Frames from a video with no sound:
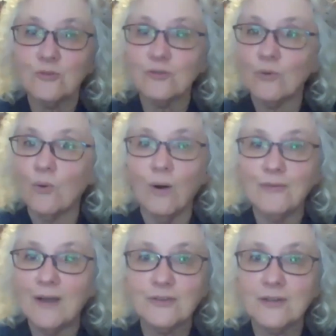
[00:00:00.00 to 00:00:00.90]
are all
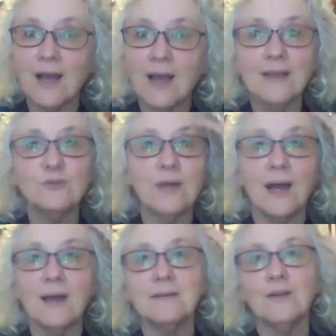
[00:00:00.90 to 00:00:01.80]
felted. I do
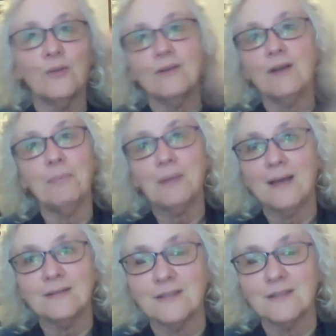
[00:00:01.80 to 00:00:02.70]
not, no, they're not
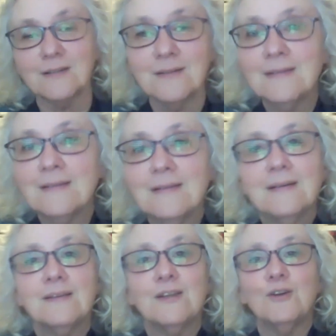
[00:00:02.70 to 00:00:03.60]
plastic.
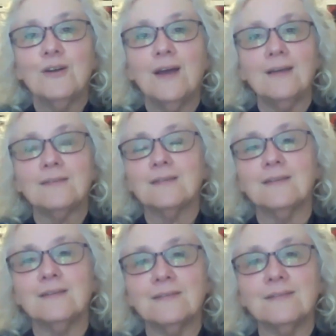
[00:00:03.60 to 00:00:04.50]
They're not,
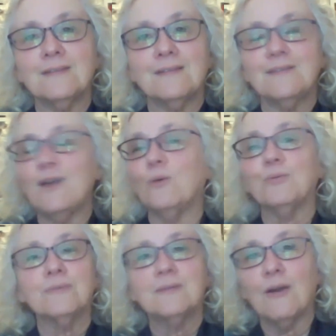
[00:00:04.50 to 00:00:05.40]
no,
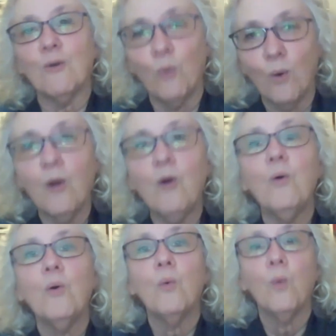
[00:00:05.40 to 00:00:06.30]
they're all
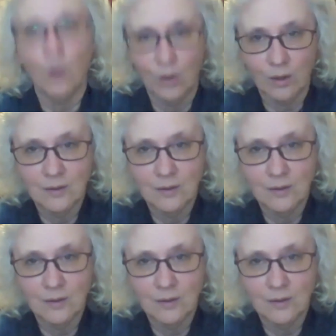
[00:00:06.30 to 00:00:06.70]
wool.